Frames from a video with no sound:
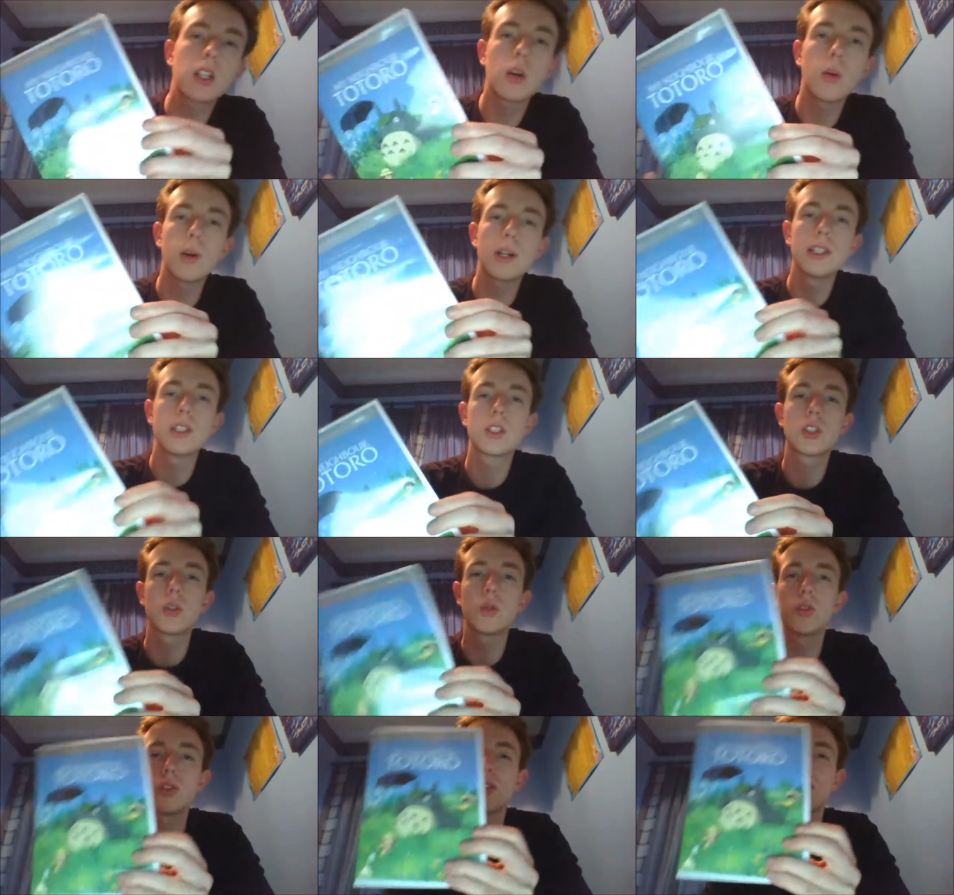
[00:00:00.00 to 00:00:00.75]
it quite
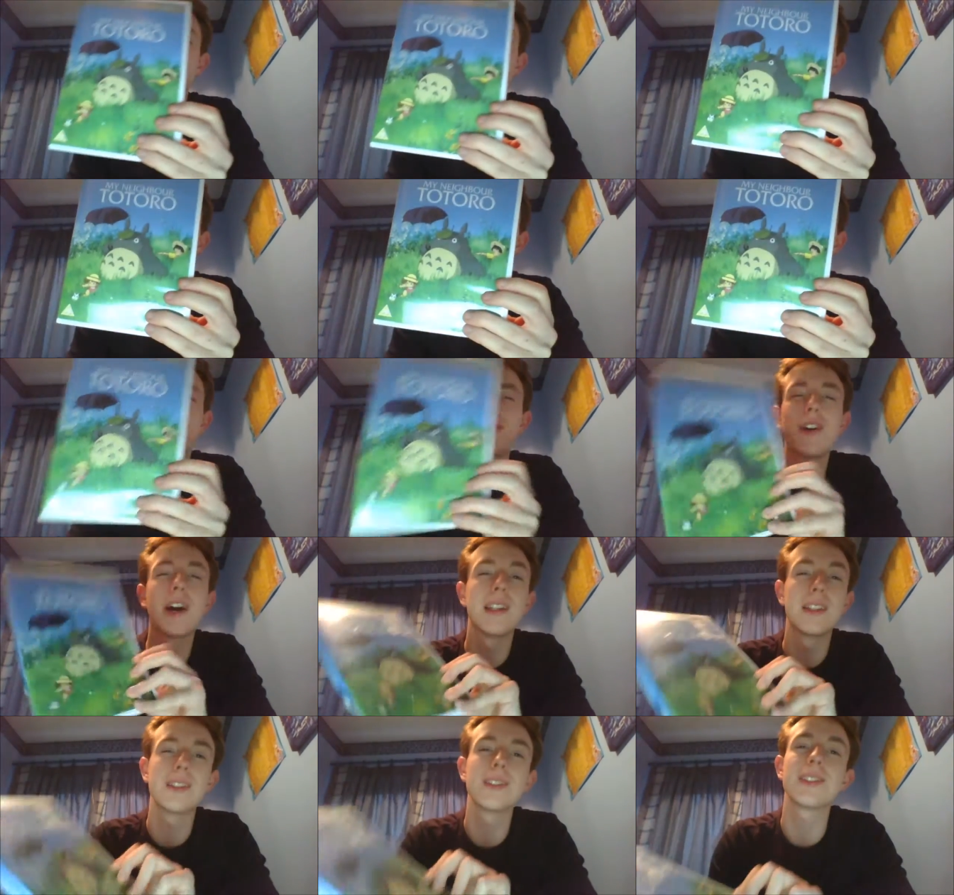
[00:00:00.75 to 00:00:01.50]
sort of
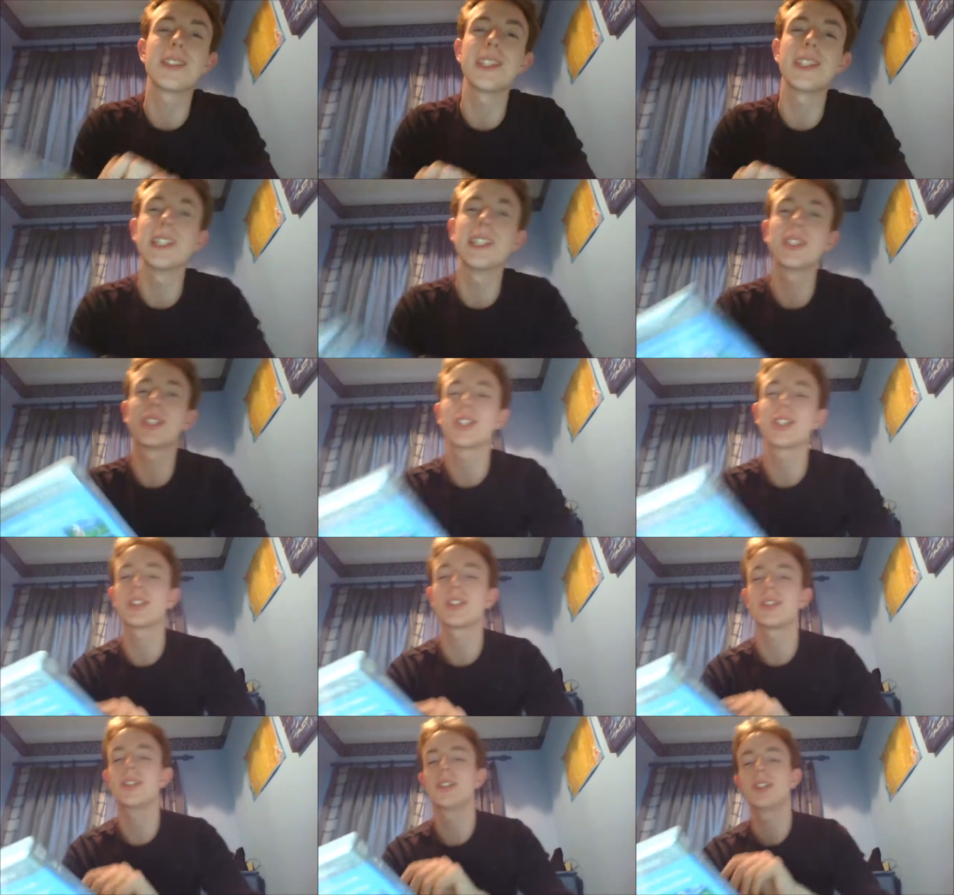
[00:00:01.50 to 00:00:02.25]

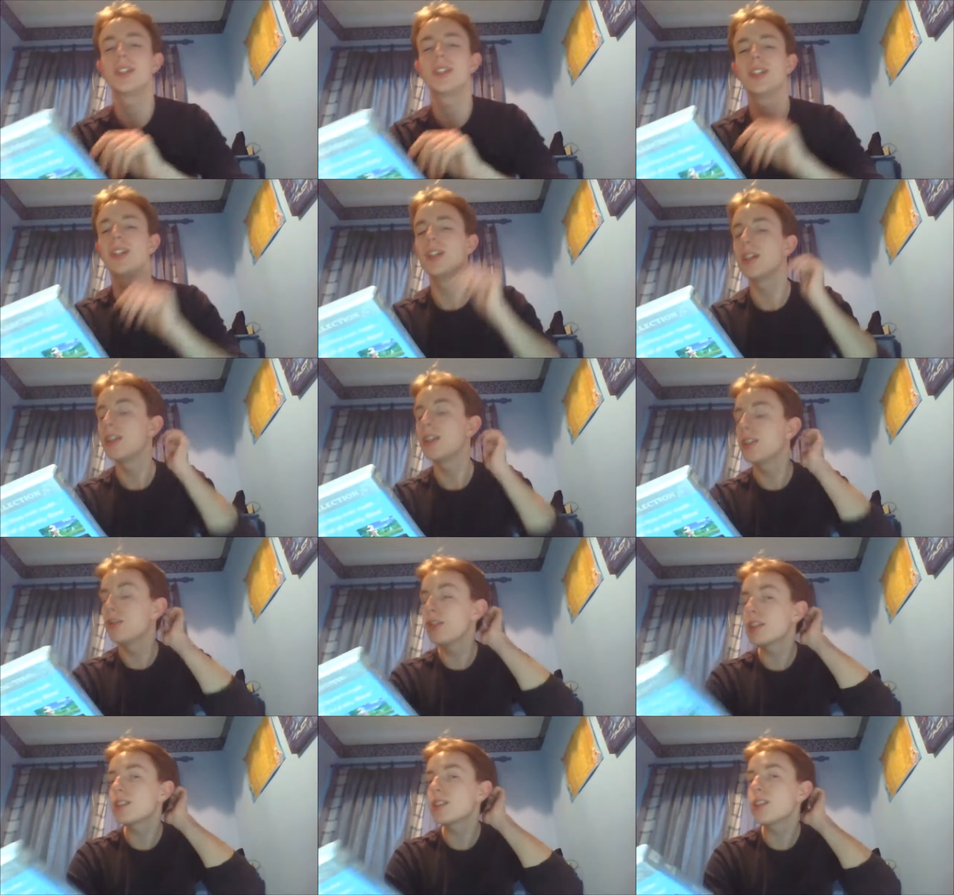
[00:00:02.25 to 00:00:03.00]
fantasy-ish.
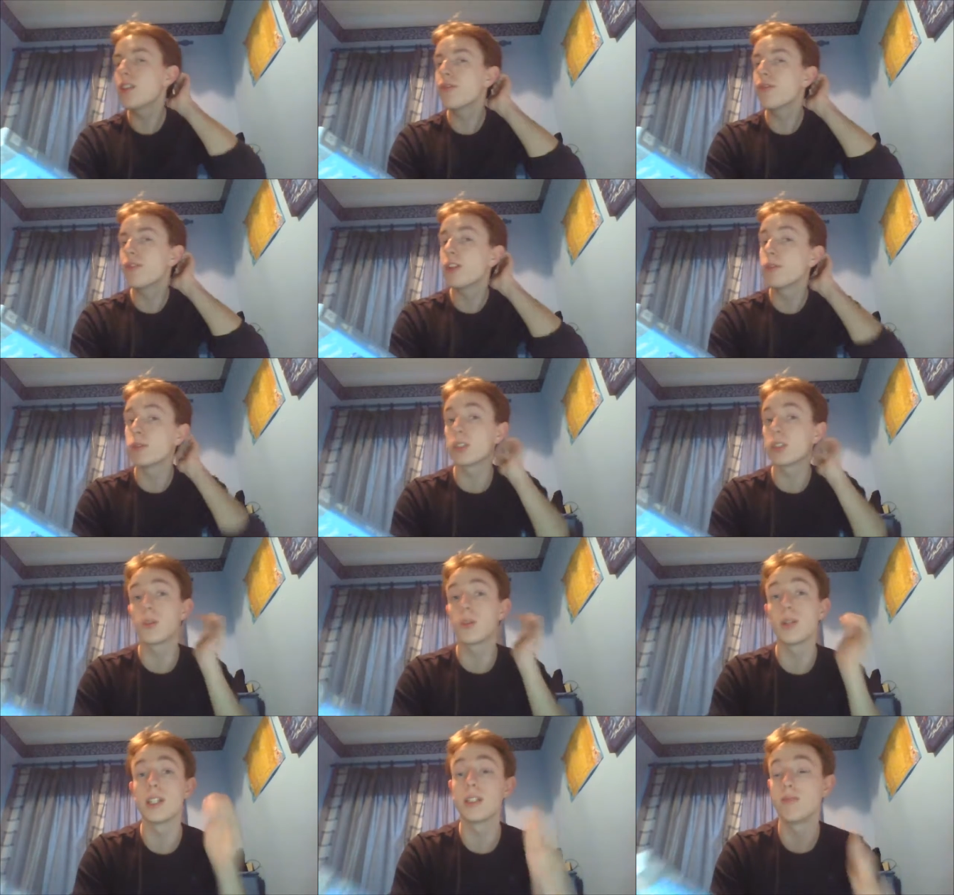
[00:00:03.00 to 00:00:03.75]
The rest of the film
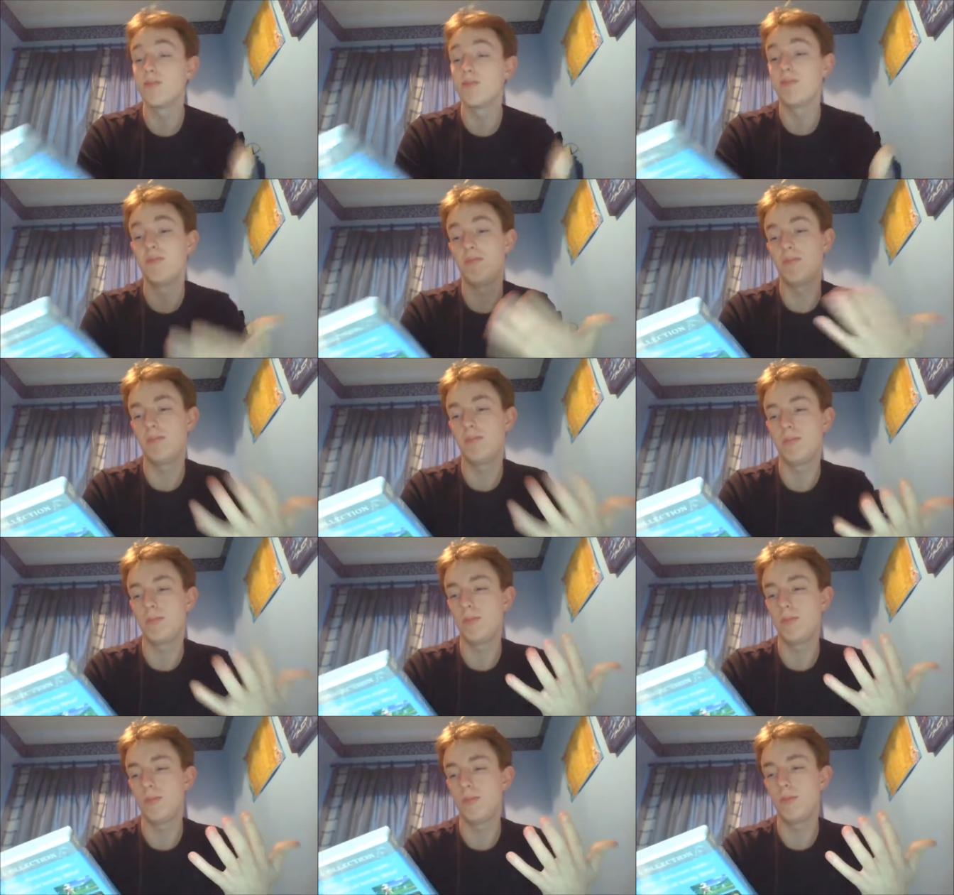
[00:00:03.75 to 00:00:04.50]
is quite
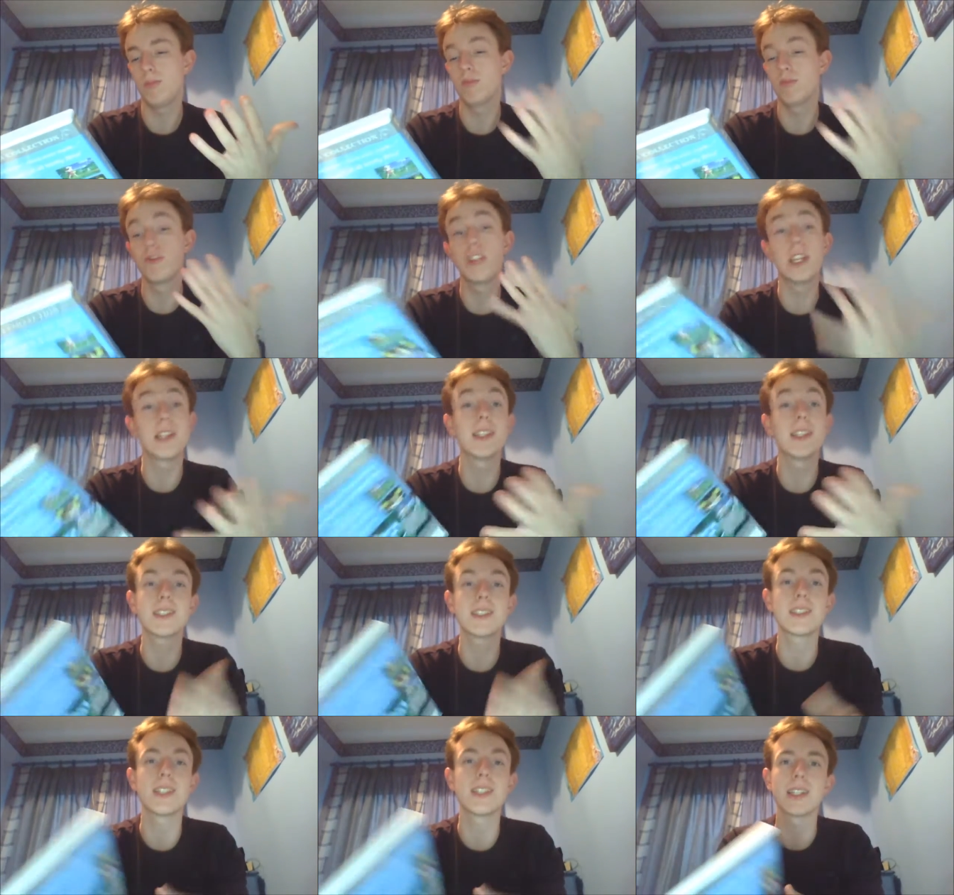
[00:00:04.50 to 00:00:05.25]

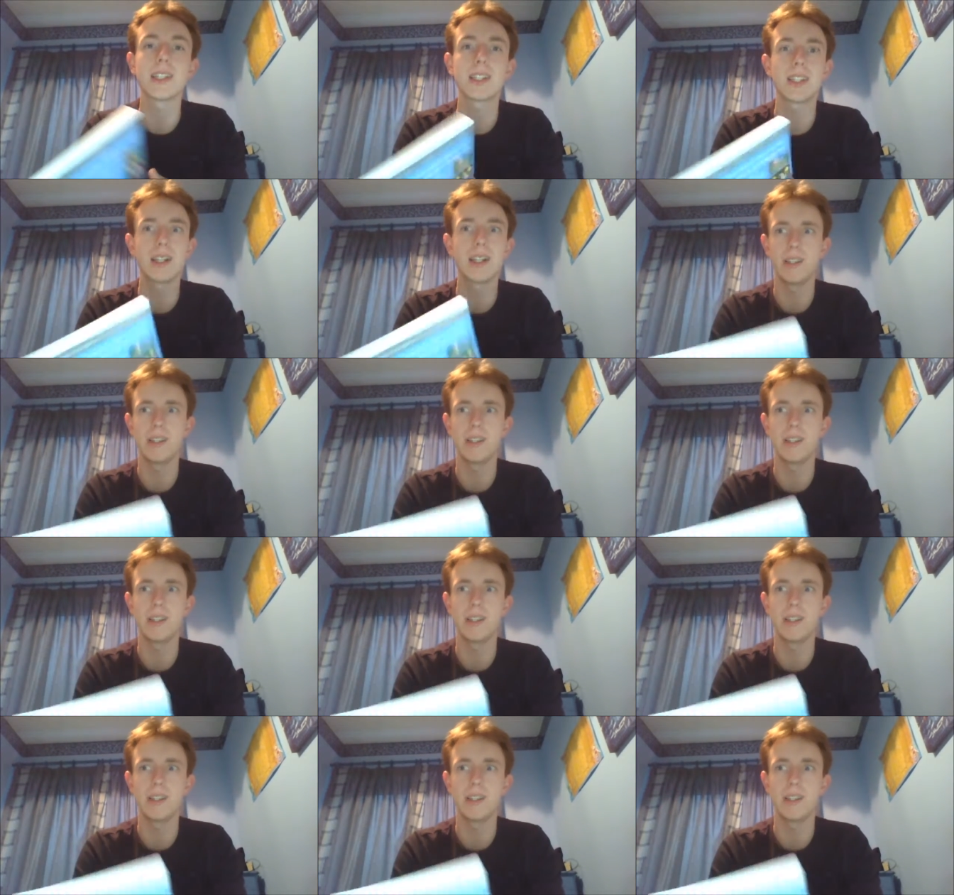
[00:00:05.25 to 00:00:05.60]
realistic.